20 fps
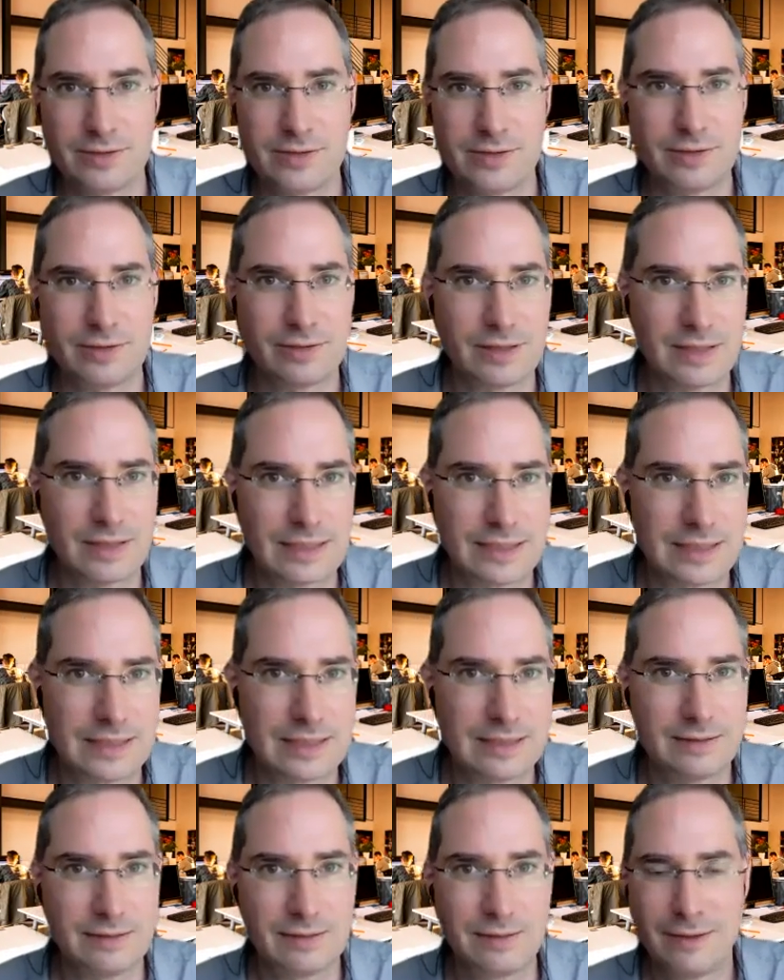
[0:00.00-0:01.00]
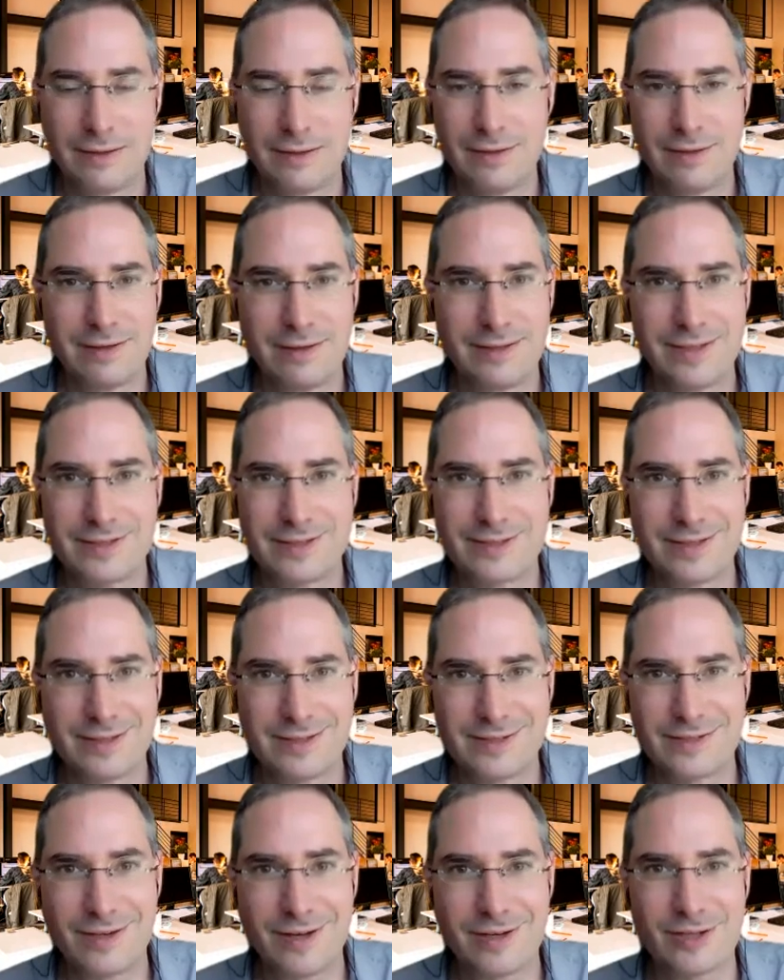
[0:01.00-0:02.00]
Certainly,
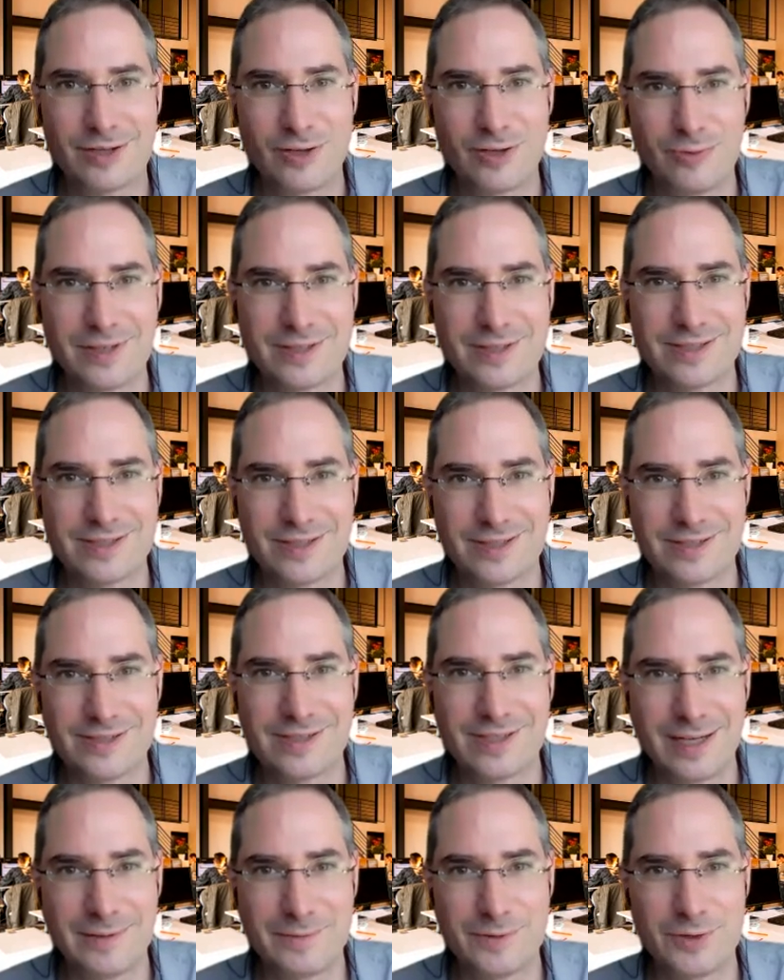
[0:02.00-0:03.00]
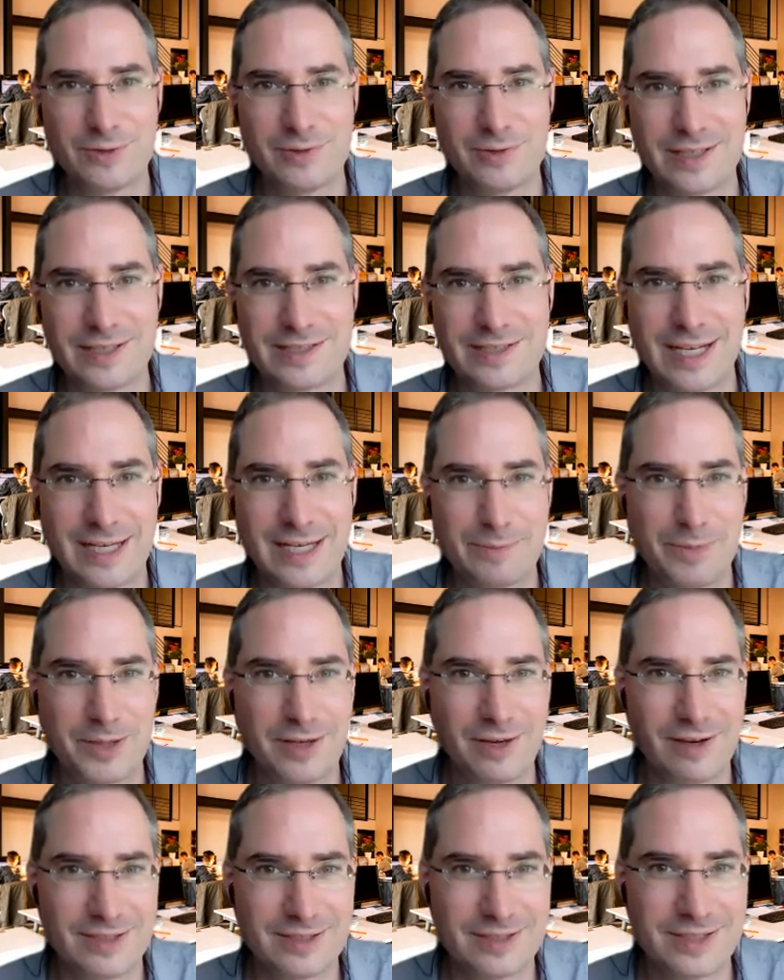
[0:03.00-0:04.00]
it's not a coincidence that I'm doing tech
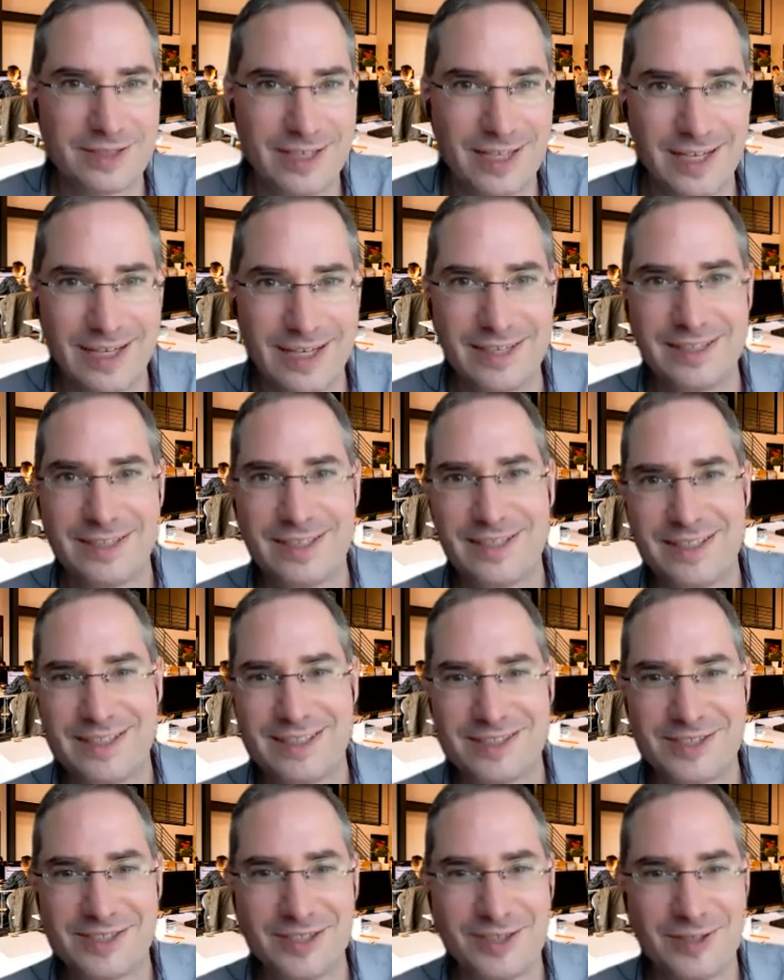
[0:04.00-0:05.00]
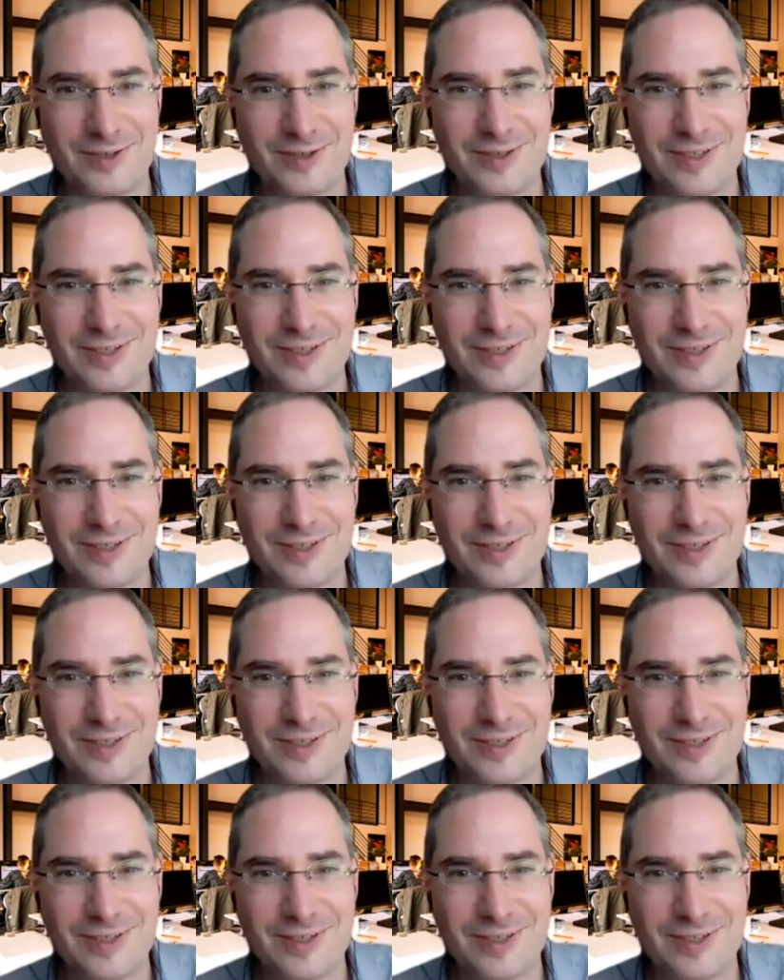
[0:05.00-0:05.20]
PR today. So